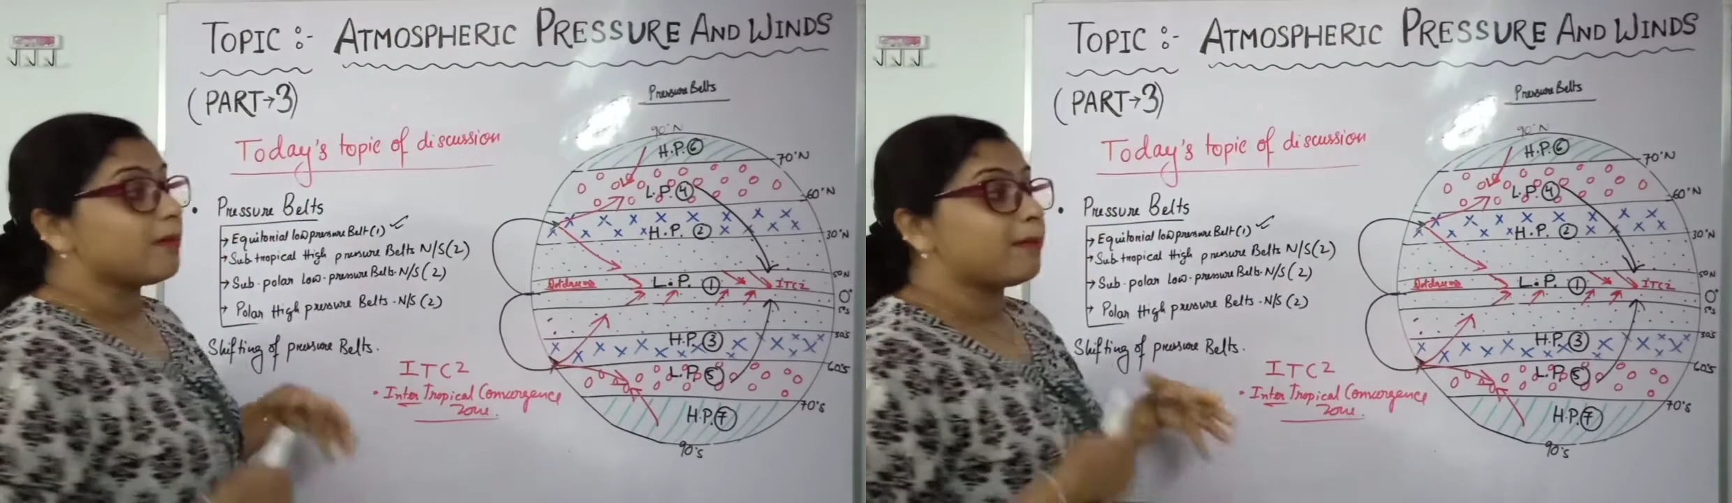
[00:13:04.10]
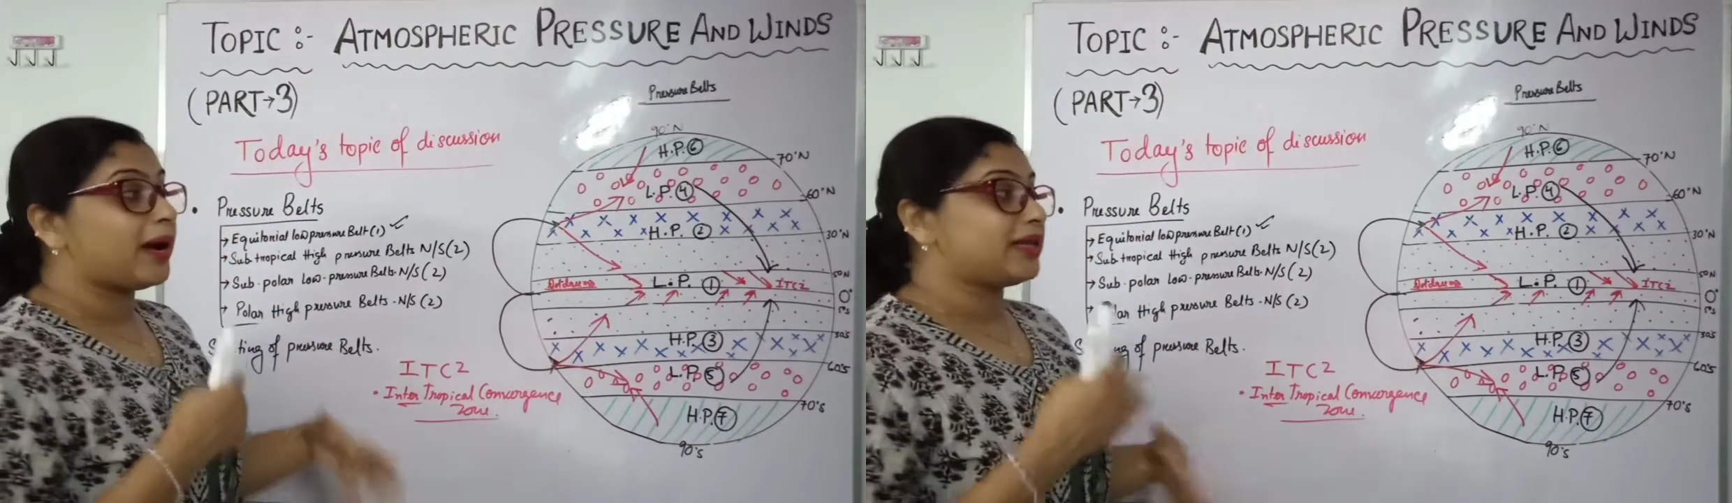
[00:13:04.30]

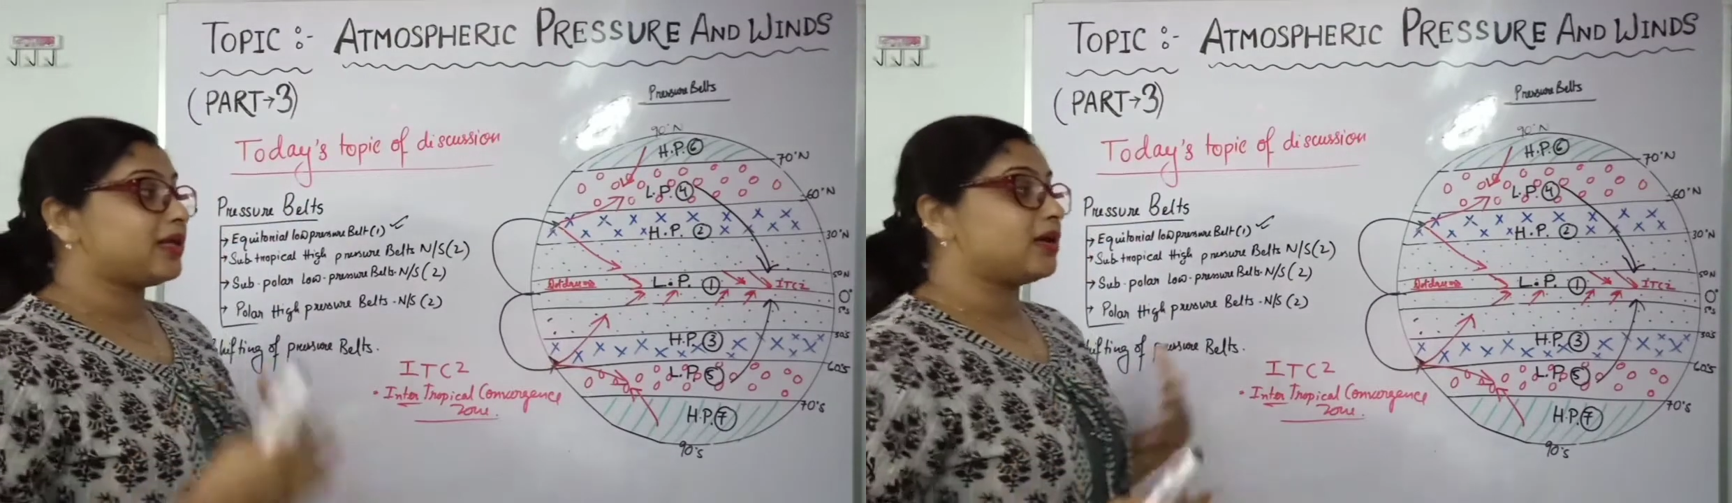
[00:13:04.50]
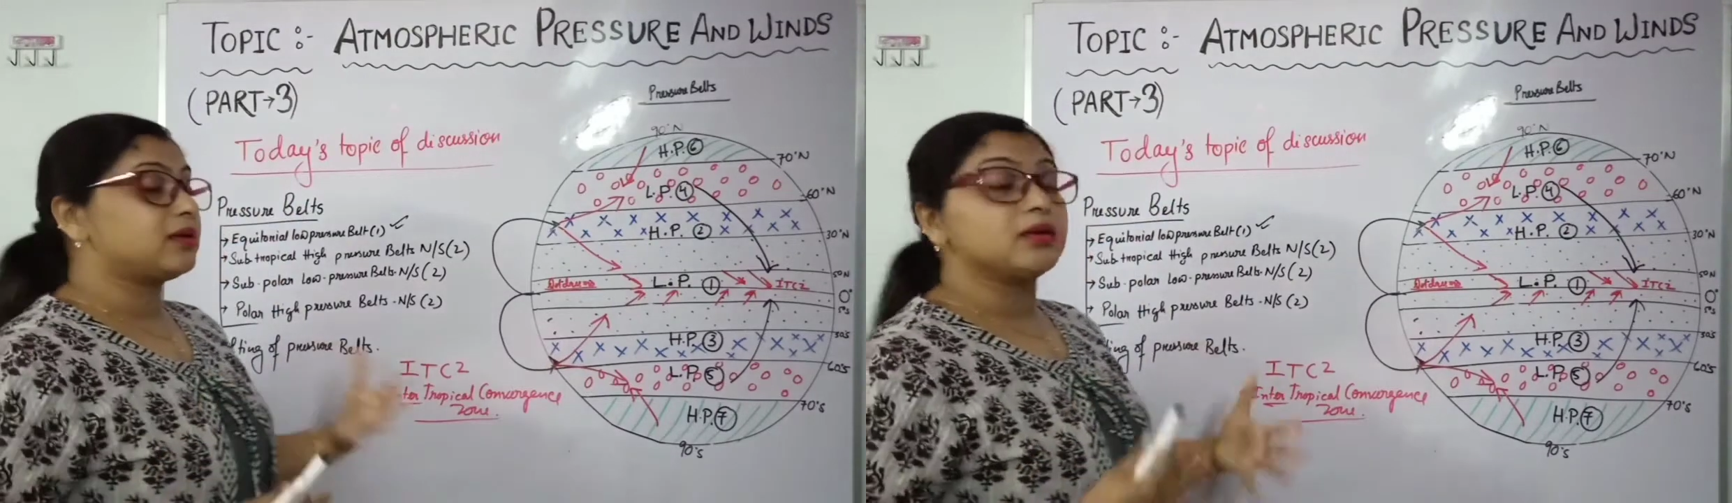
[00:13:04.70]
by
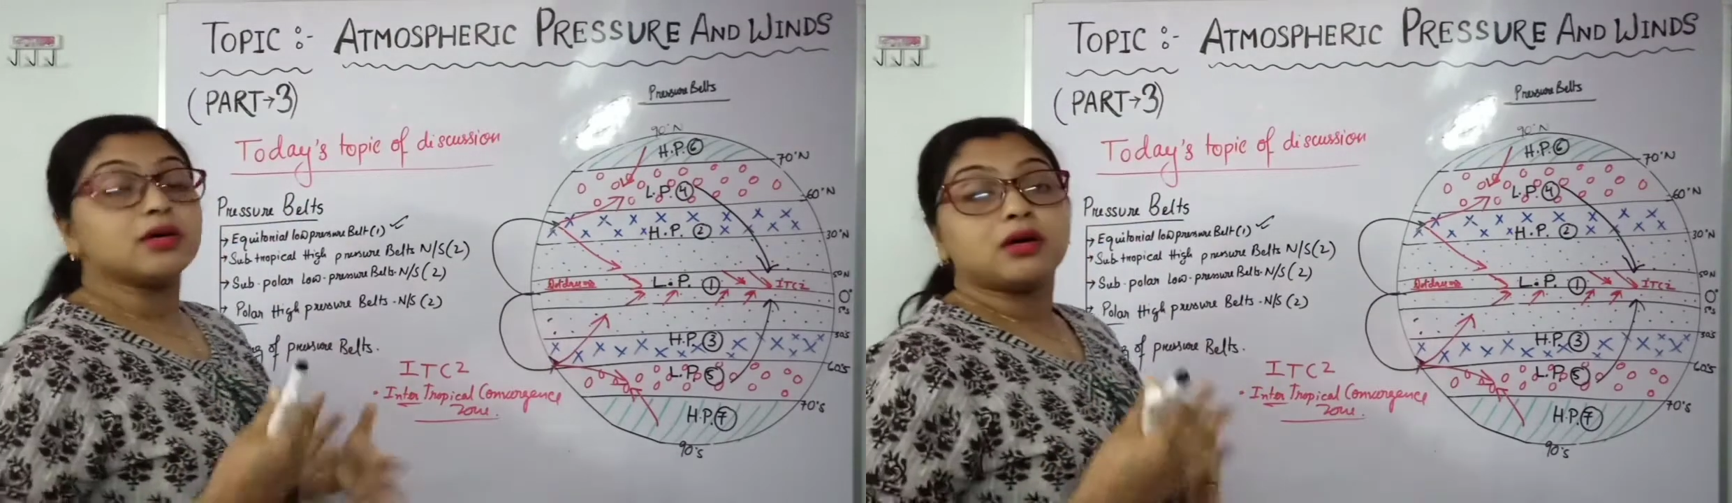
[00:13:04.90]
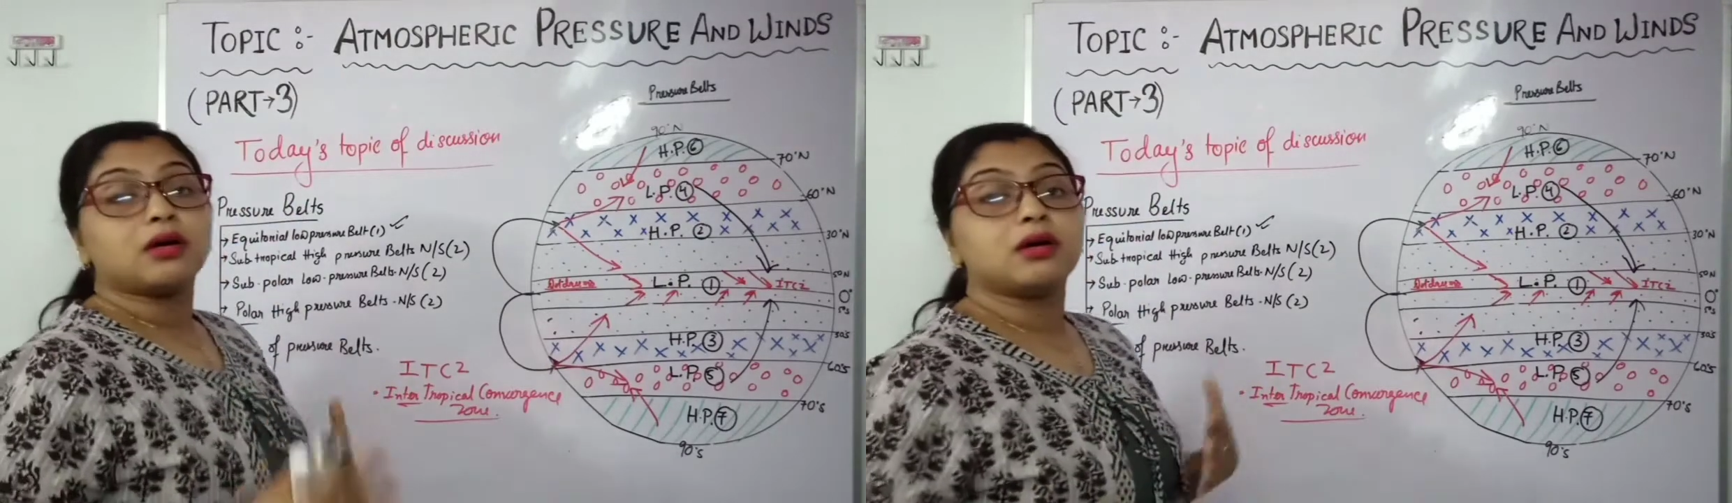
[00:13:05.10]

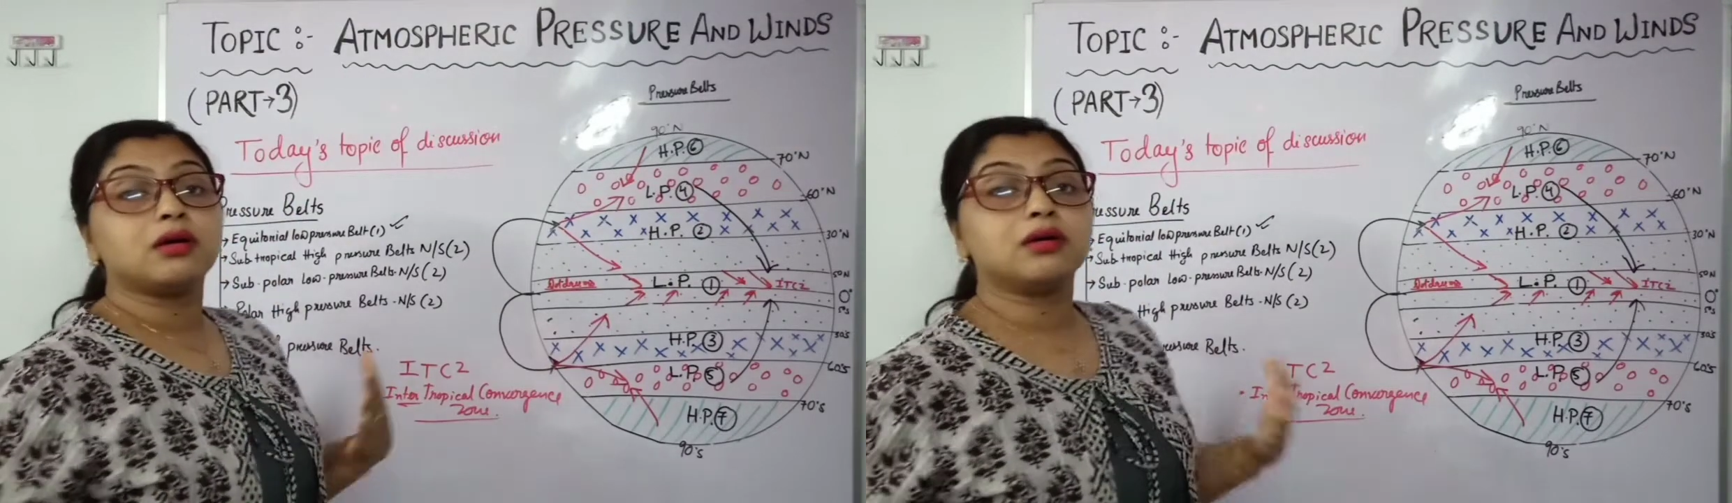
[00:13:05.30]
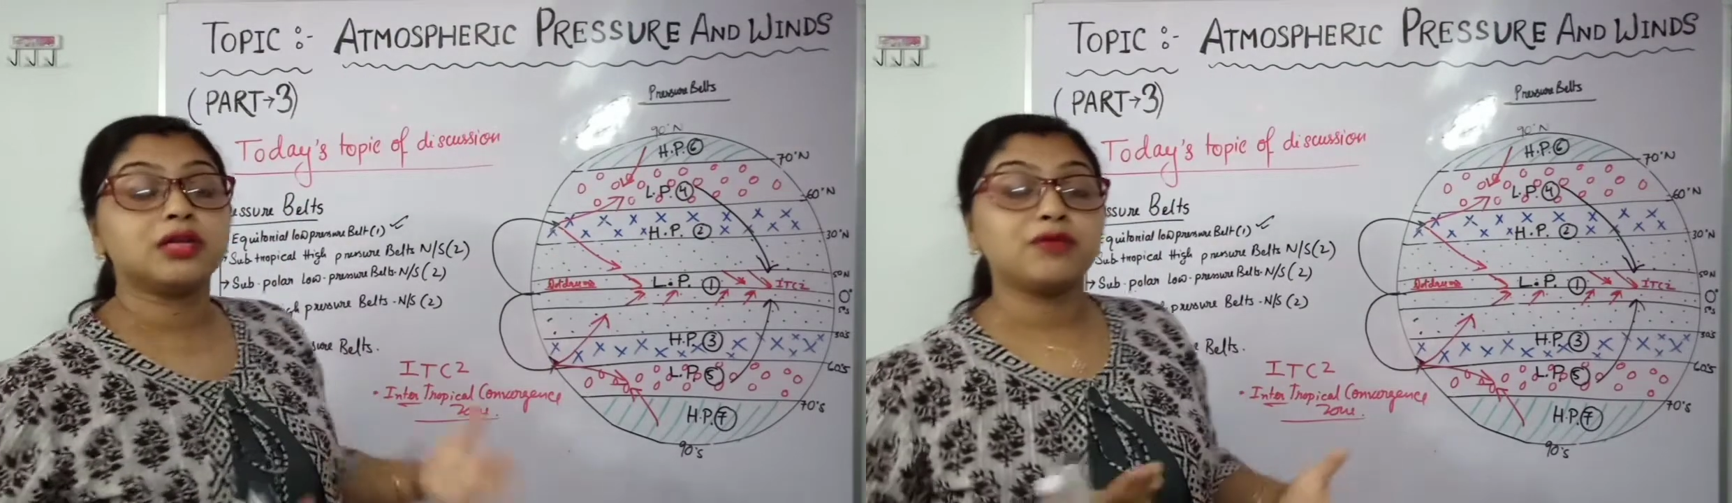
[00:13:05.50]
that